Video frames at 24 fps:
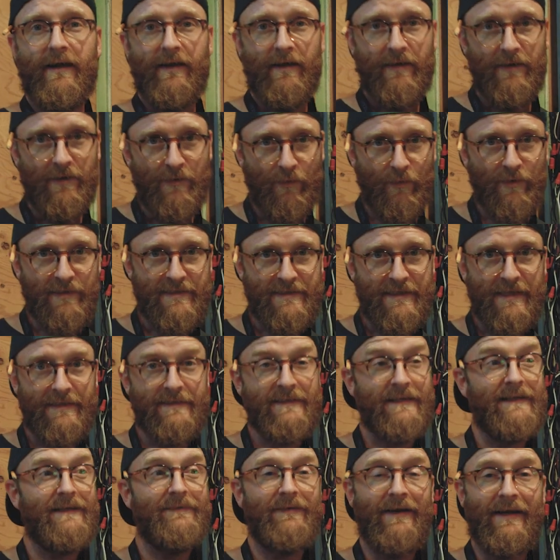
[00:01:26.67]
your
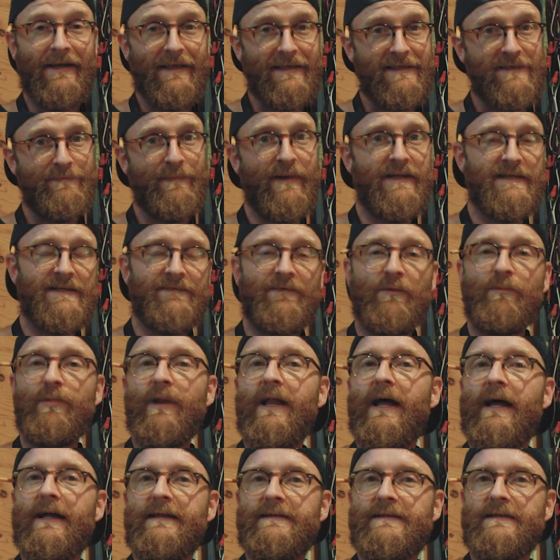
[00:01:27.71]
sensitive and expensive
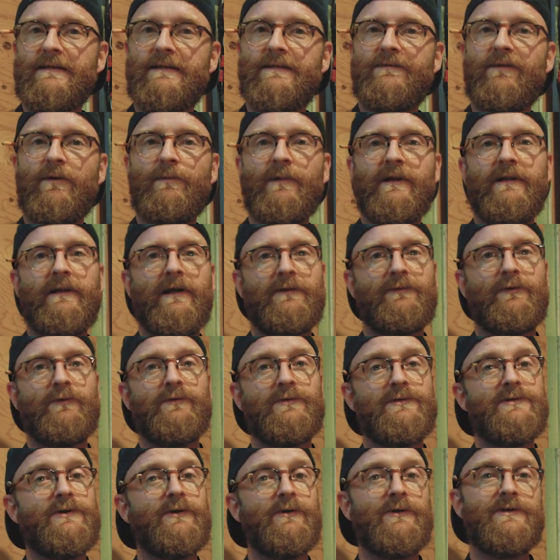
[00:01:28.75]
appliances from an
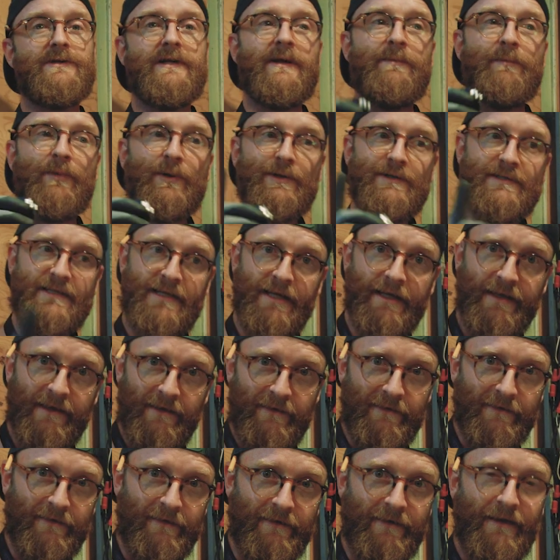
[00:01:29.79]
electrical surge. In
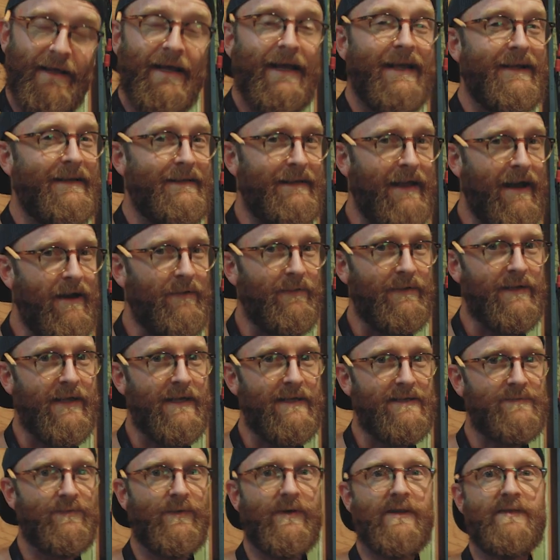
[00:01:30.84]
particular,
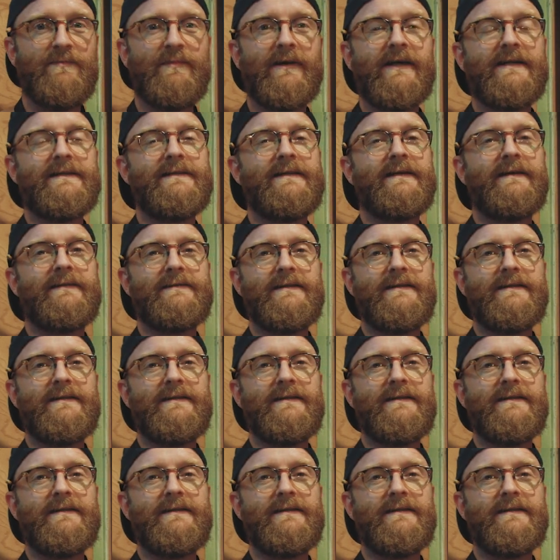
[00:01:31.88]
nowadays, one of the biggest things